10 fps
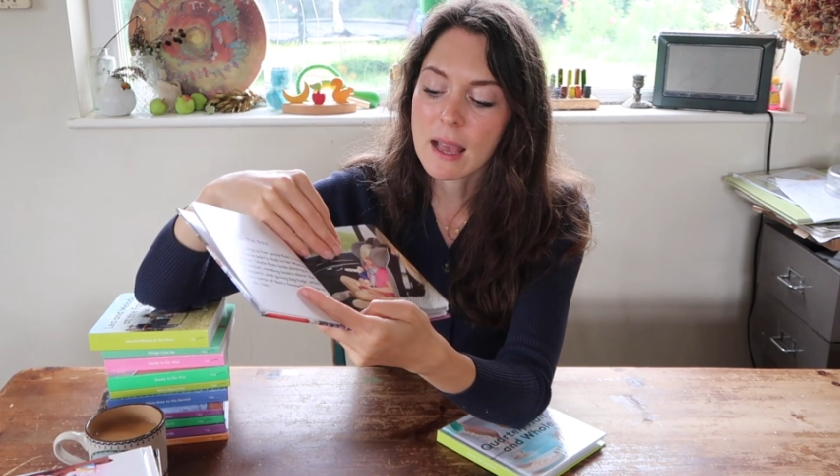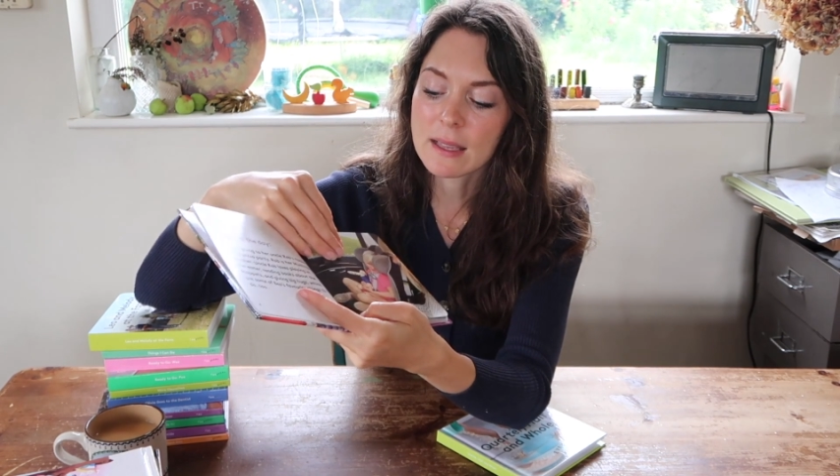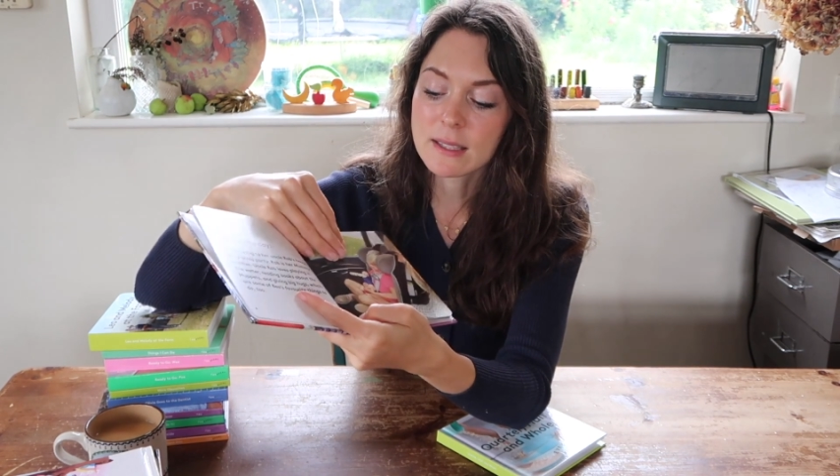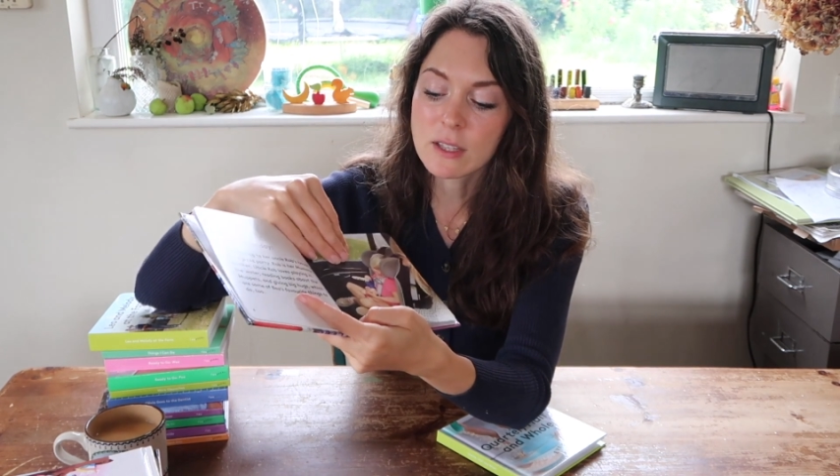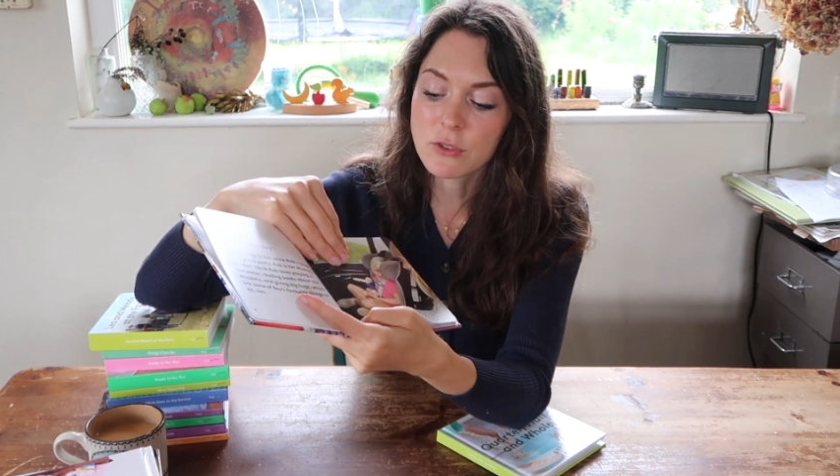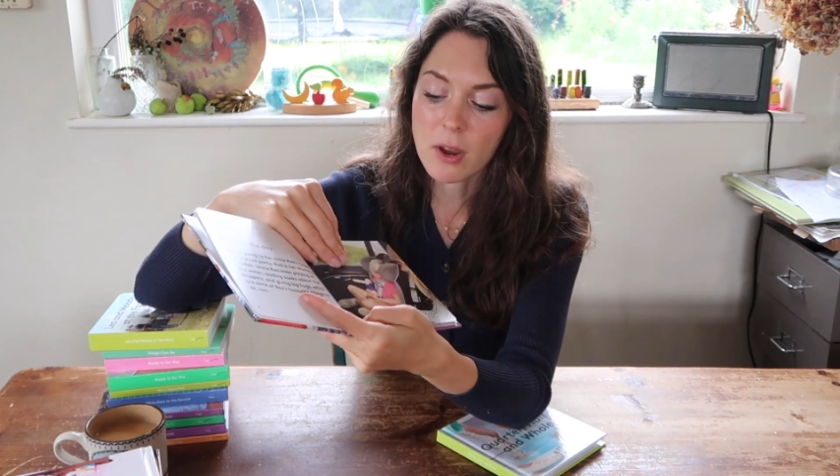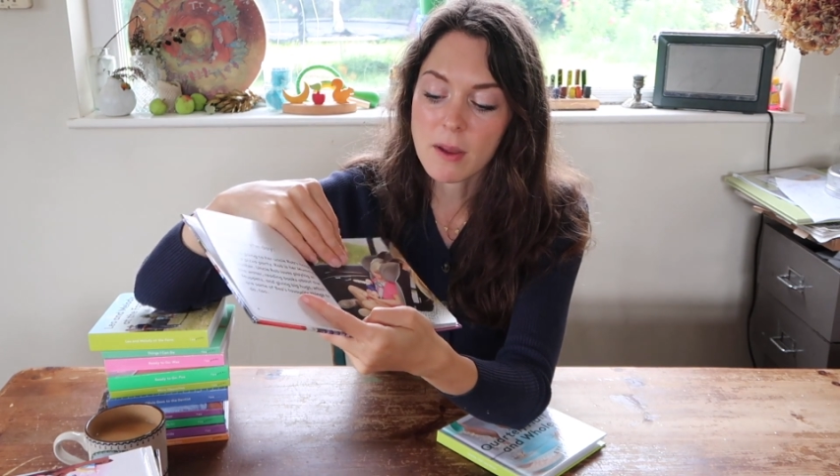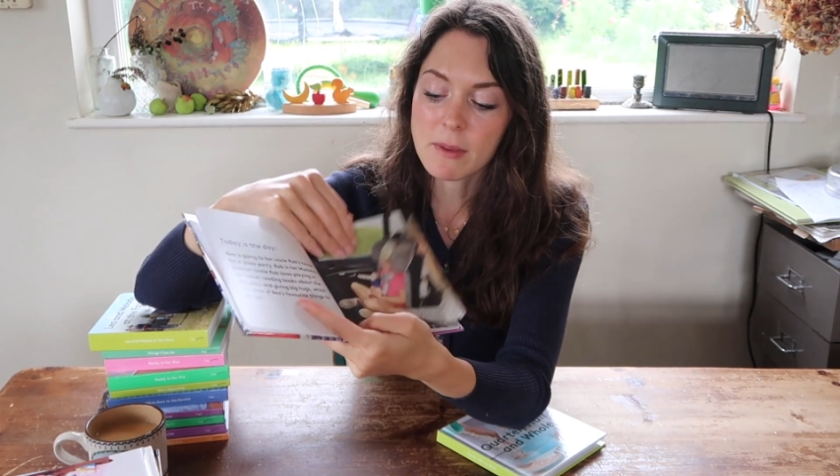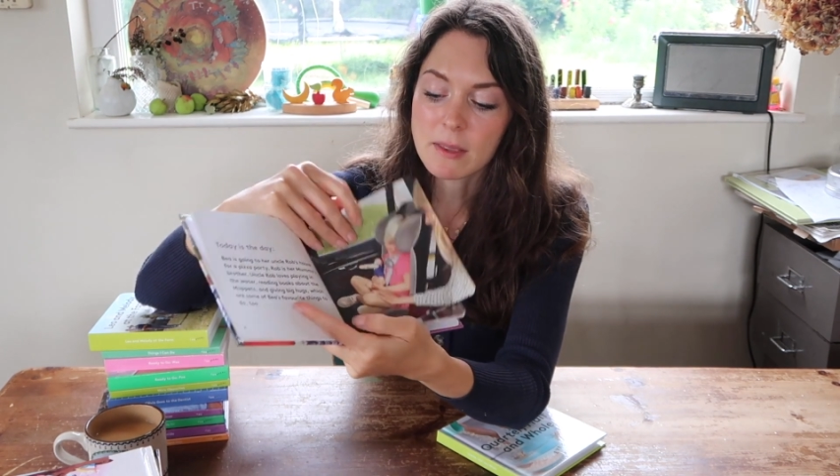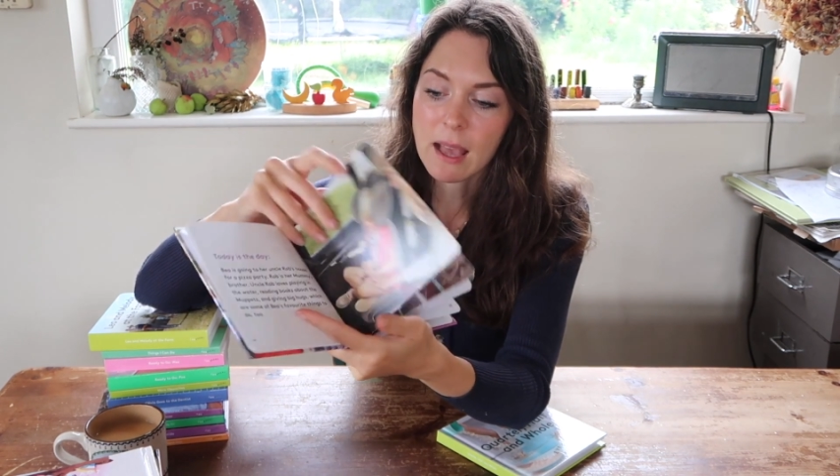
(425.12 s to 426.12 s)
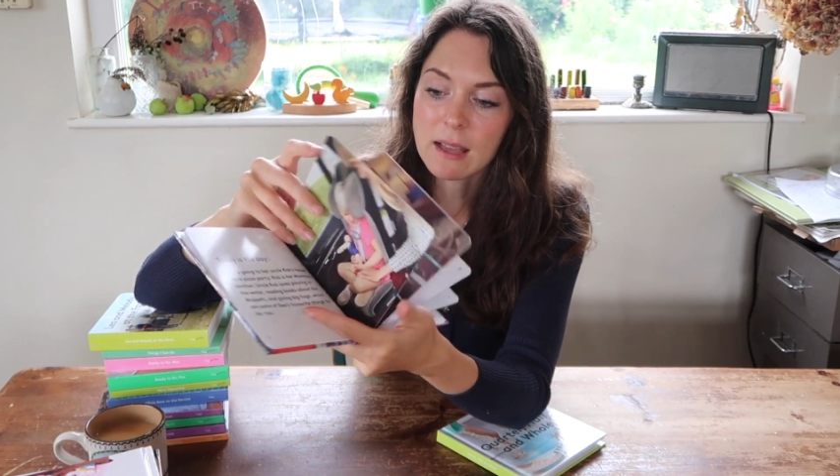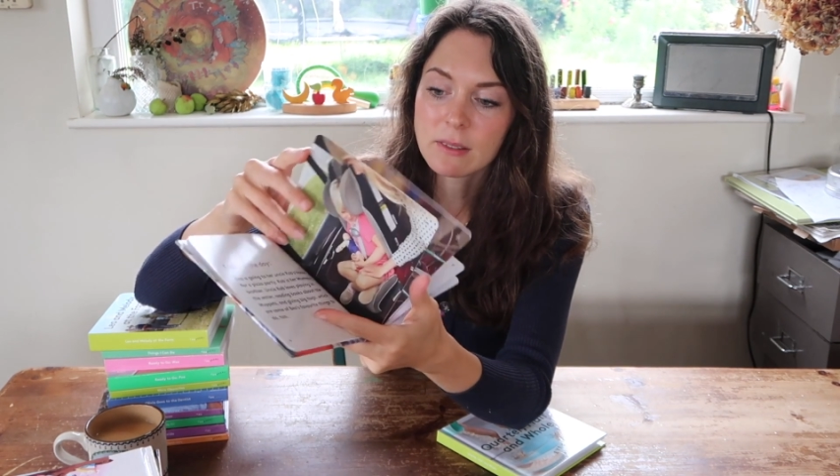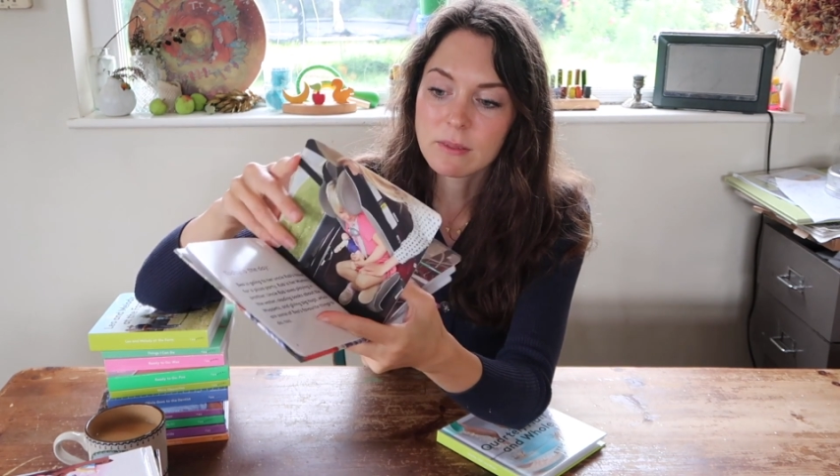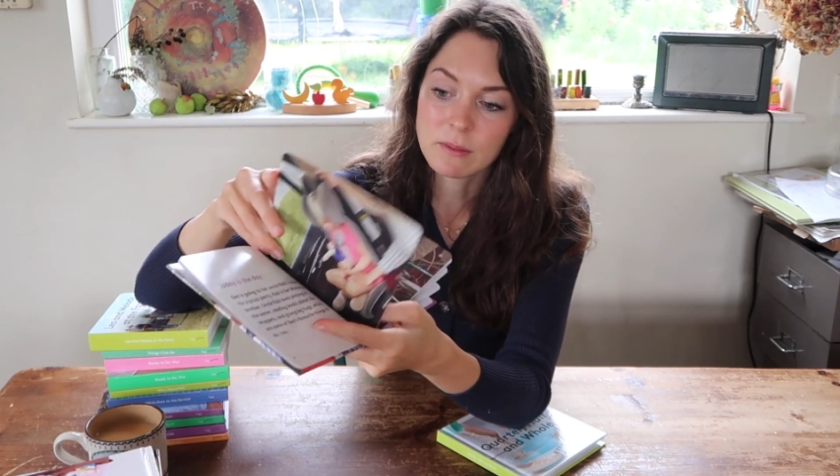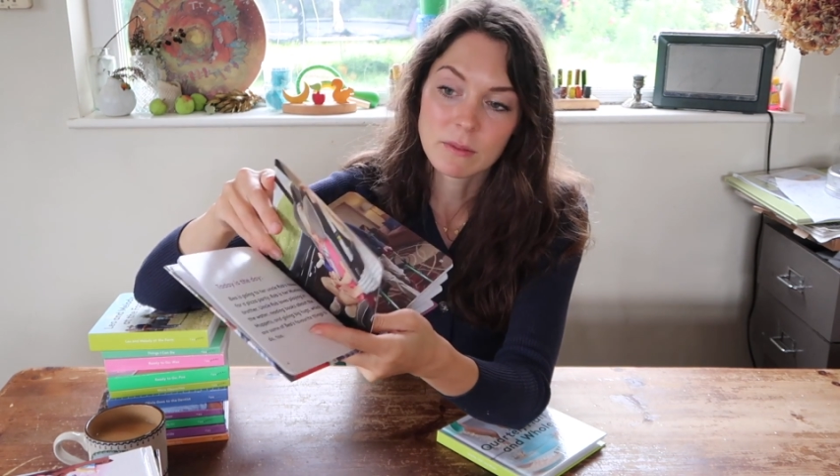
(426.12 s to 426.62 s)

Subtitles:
a syndrome that